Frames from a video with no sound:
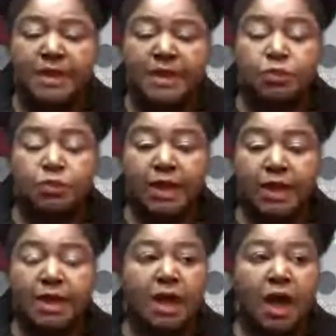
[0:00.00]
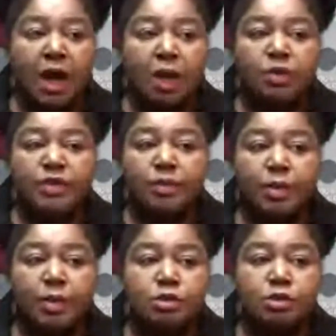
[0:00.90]
with a blow
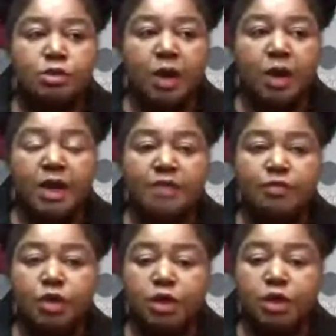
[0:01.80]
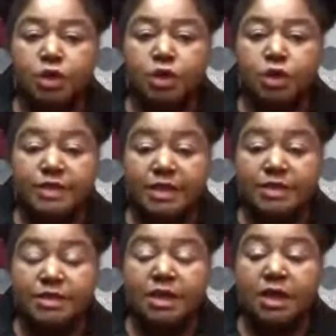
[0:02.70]
dryer, if you're going to use it,
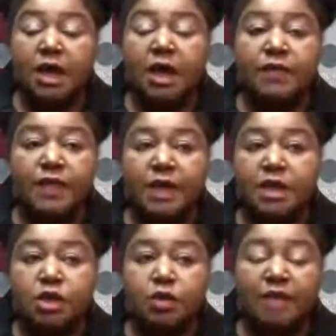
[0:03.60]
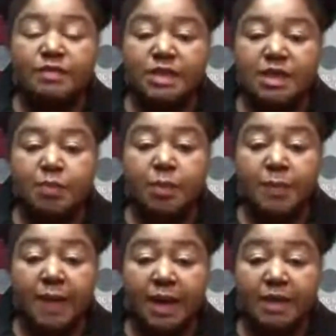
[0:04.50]
then you have to keep in
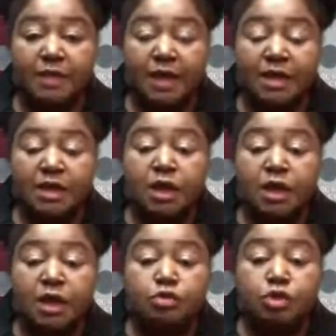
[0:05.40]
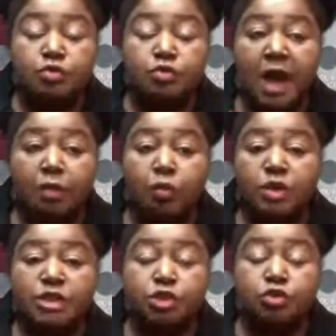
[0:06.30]
mind that you do not want to
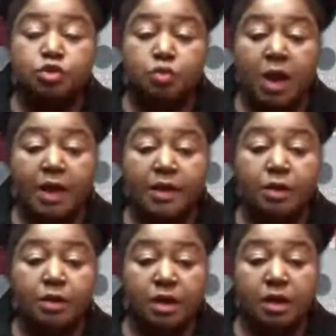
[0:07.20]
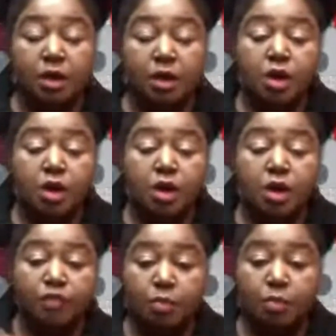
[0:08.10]
dry your hair
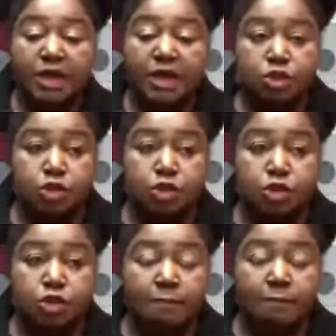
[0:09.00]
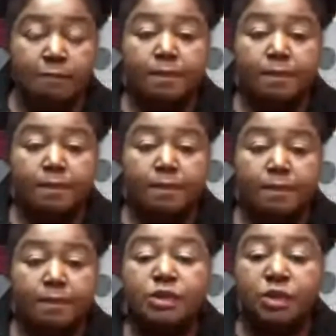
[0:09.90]
from wet to dry. You
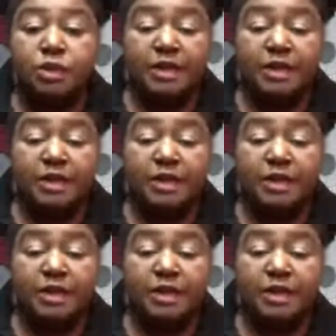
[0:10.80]
always want